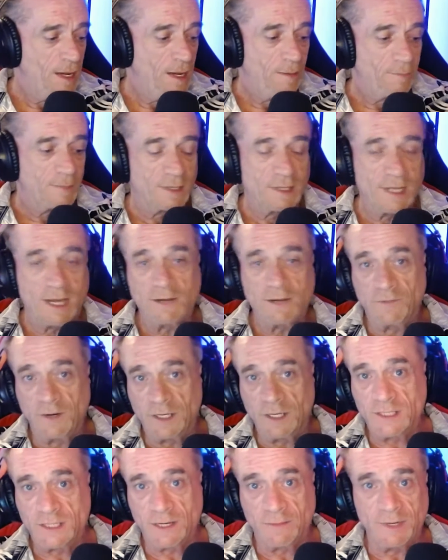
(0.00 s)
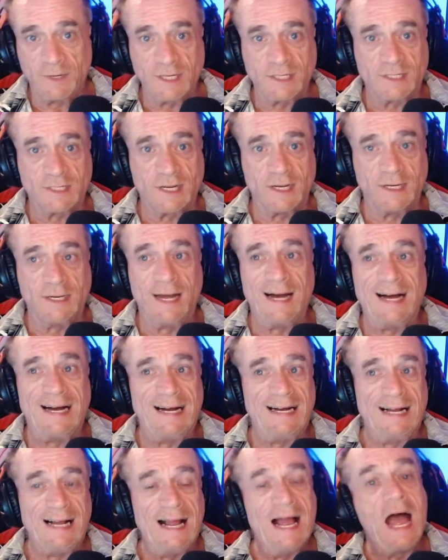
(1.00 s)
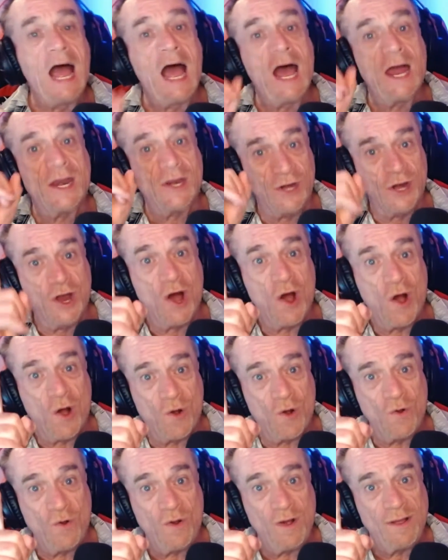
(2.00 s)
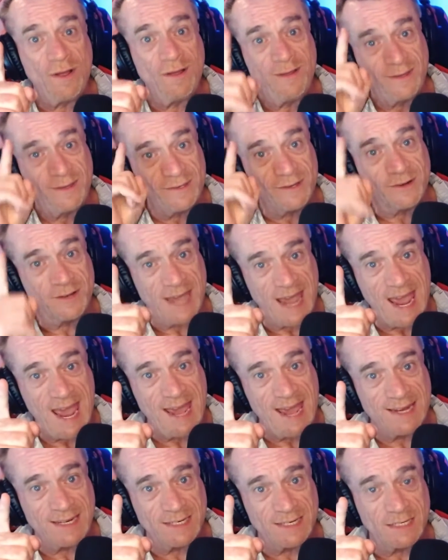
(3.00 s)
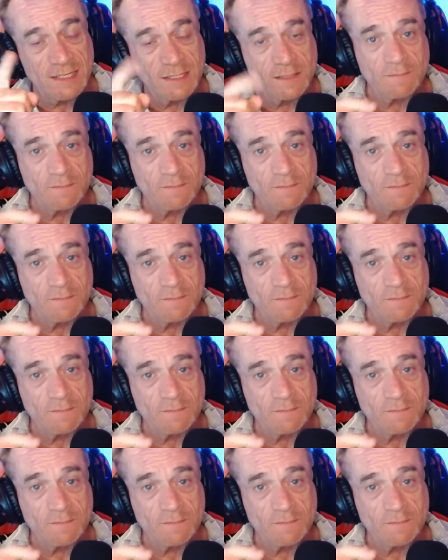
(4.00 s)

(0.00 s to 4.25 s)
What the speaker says: But thankfully somebody said, no, you can't.